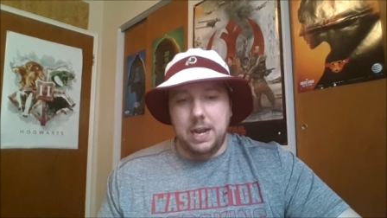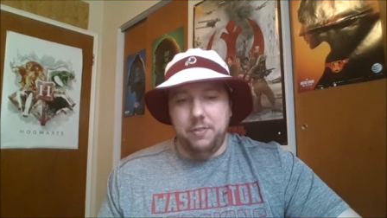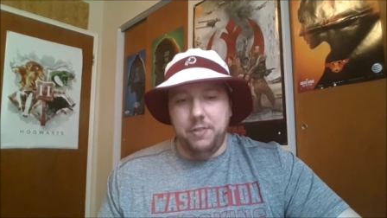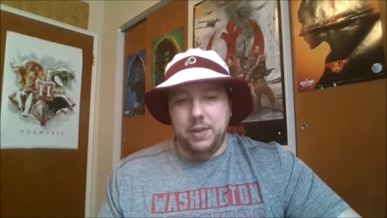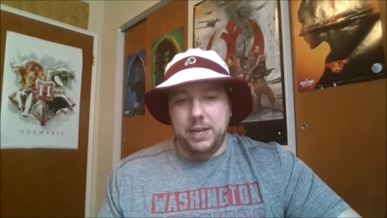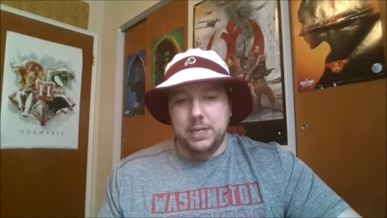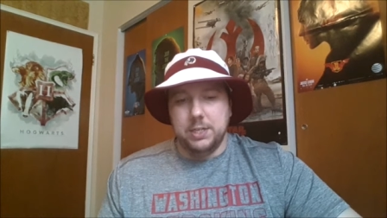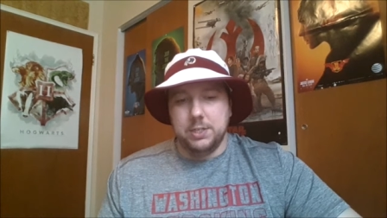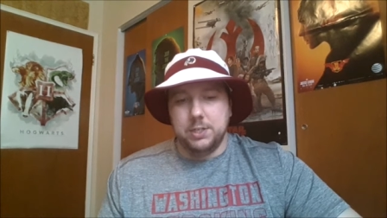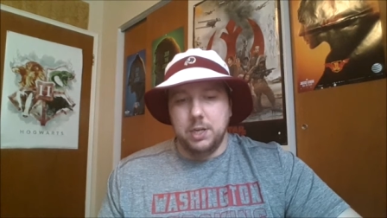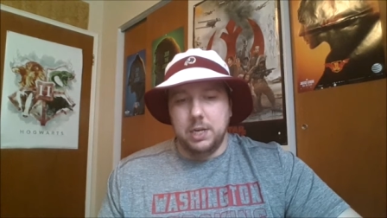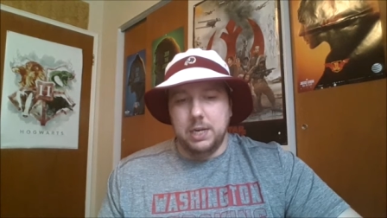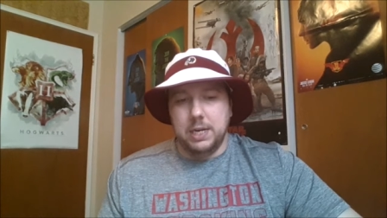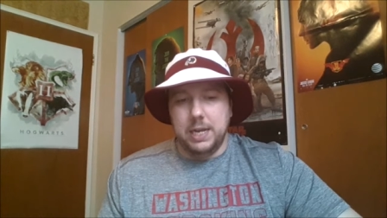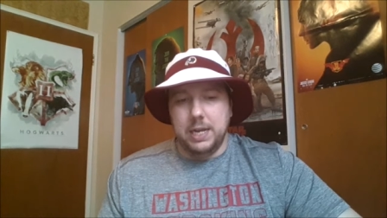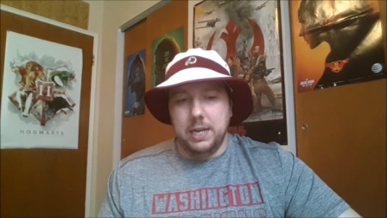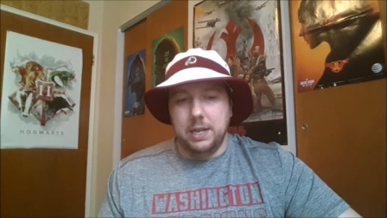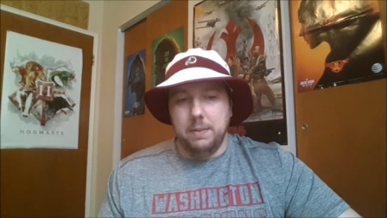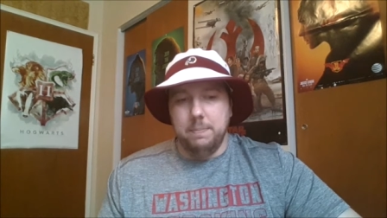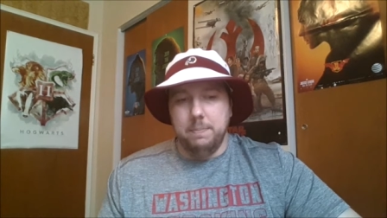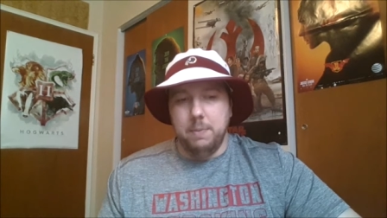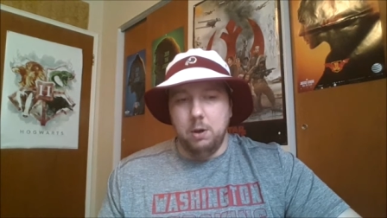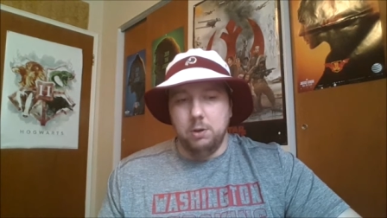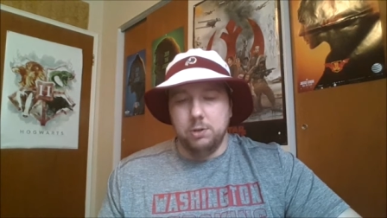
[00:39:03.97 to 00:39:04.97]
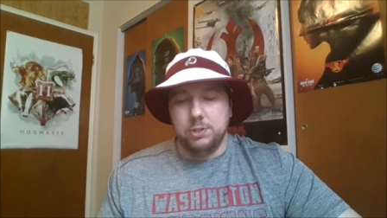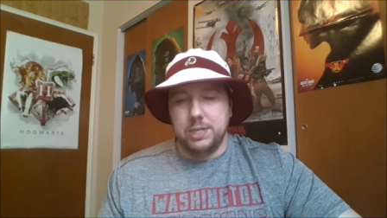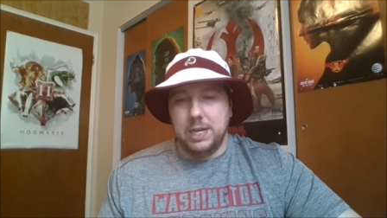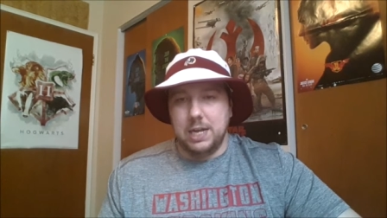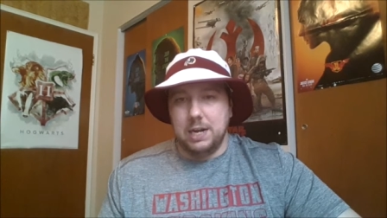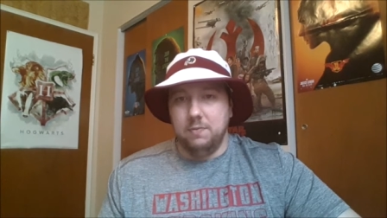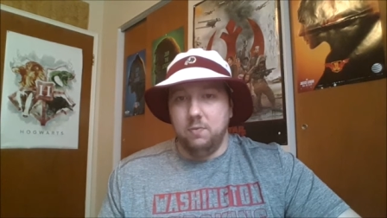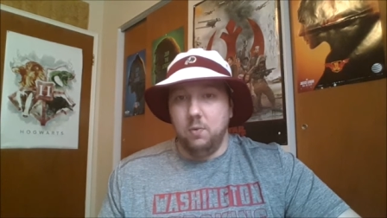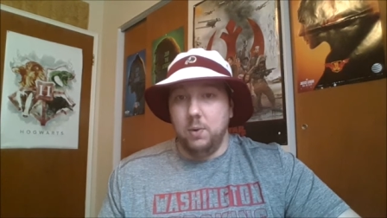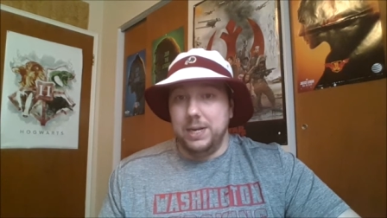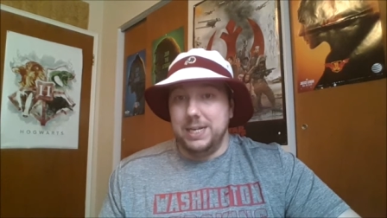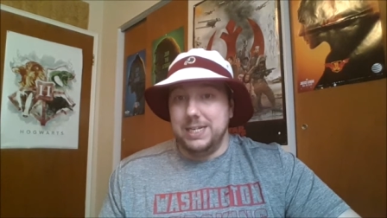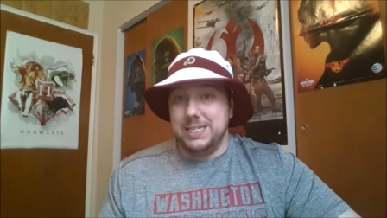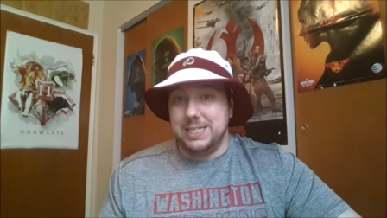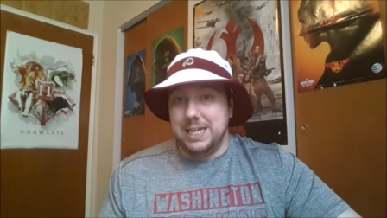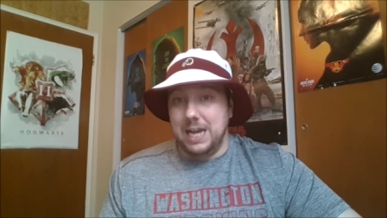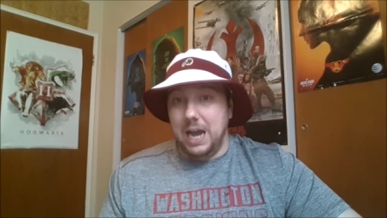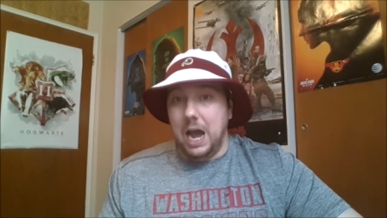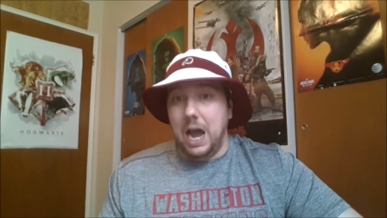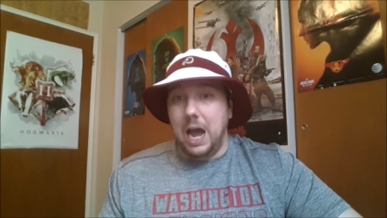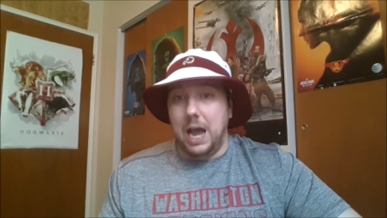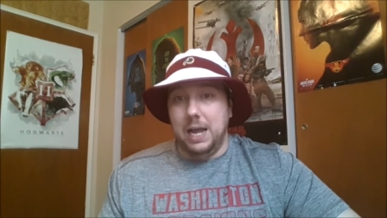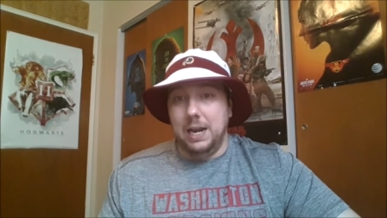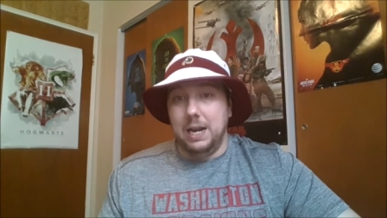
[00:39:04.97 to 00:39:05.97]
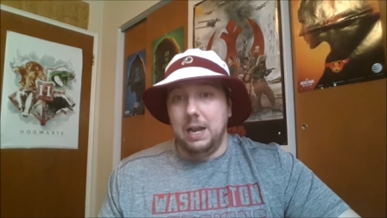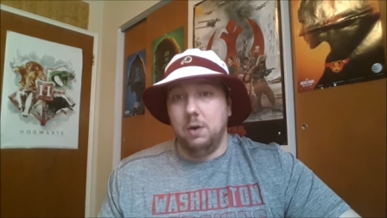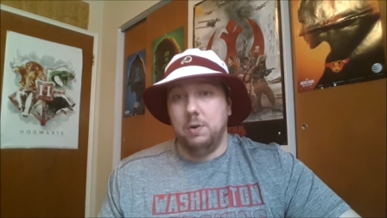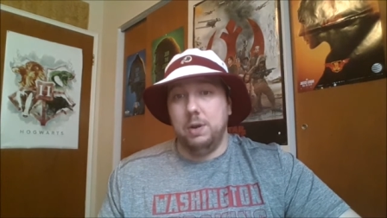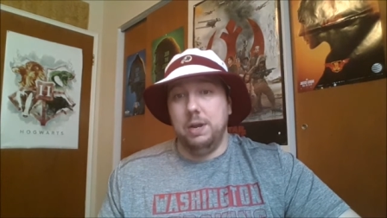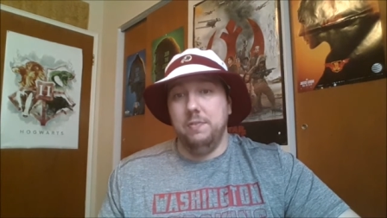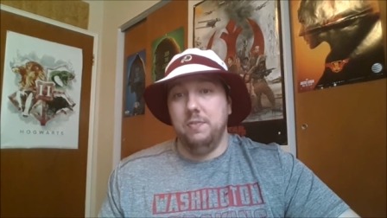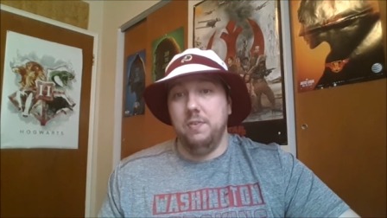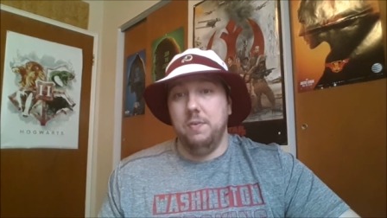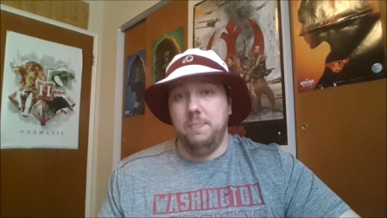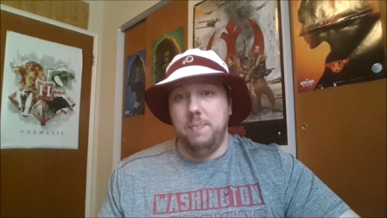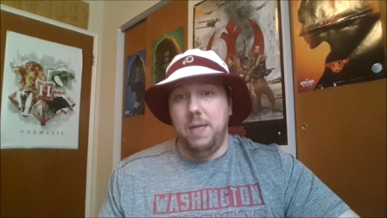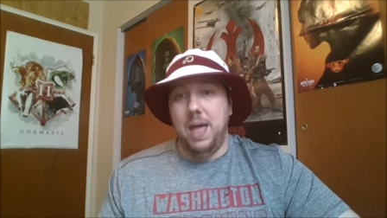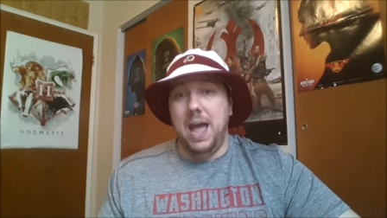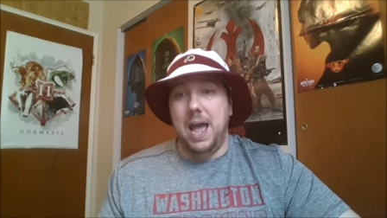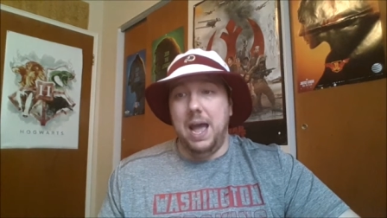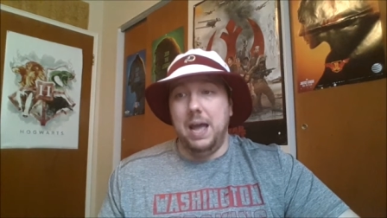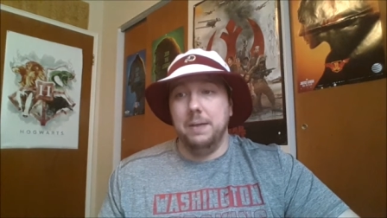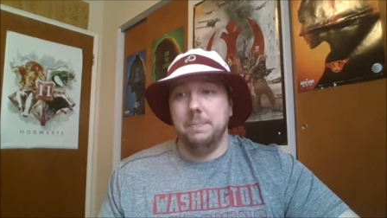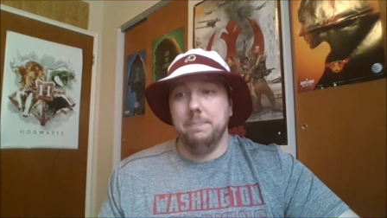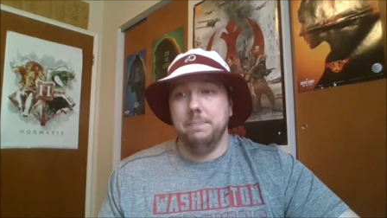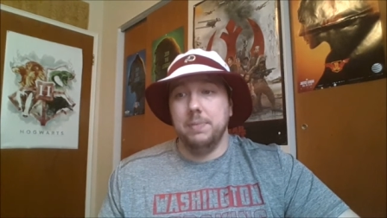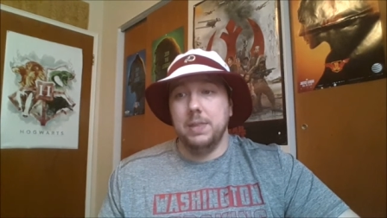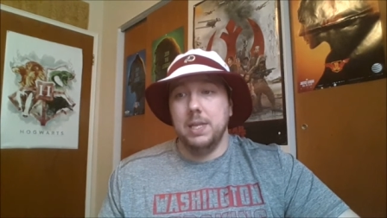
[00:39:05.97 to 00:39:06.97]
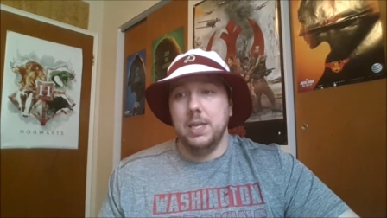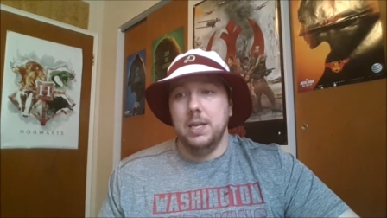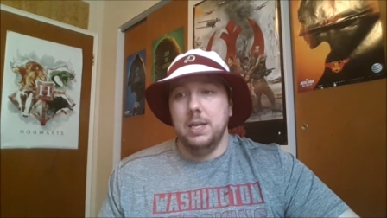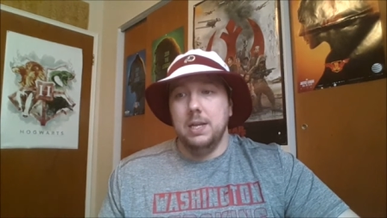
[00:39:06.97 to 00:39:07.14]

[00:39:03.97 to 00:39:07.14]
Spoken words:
and I think he's good at getting the most out of what he's got. I'll give him that.